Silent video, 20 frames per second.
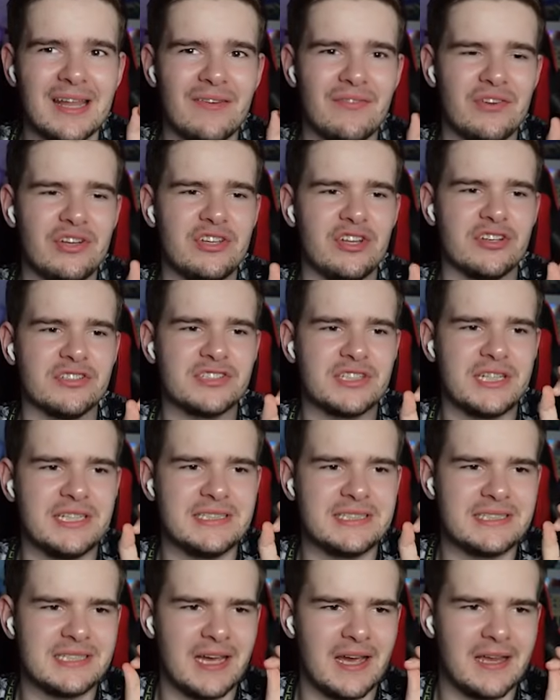
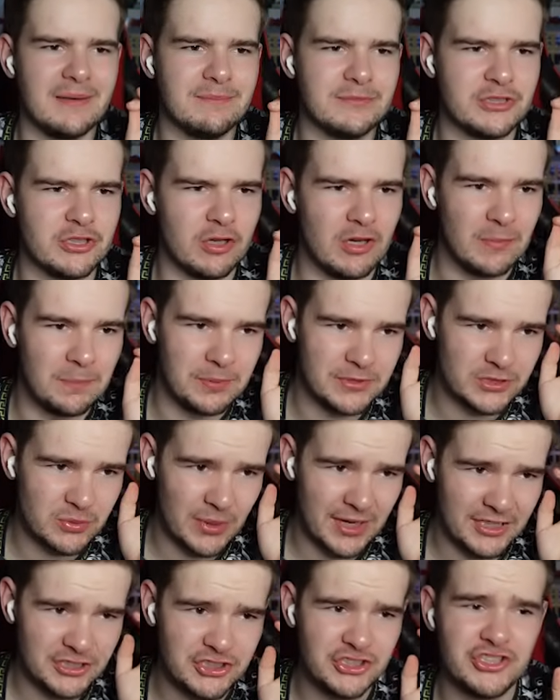Lewandowski's time's up, as
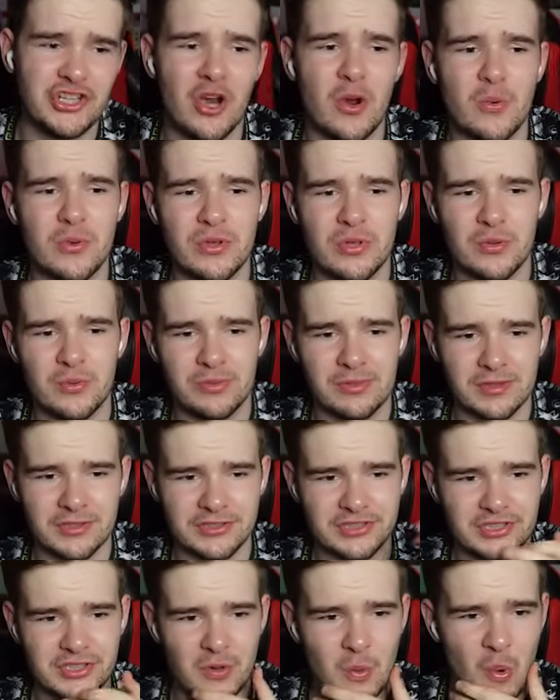when I show you the
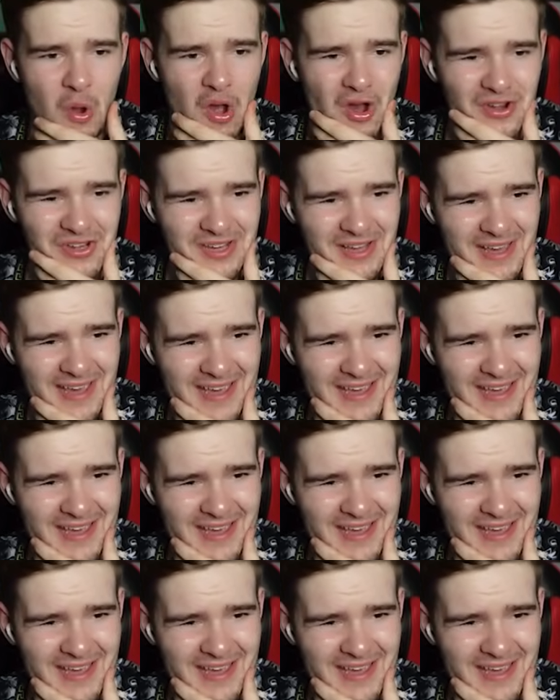squad,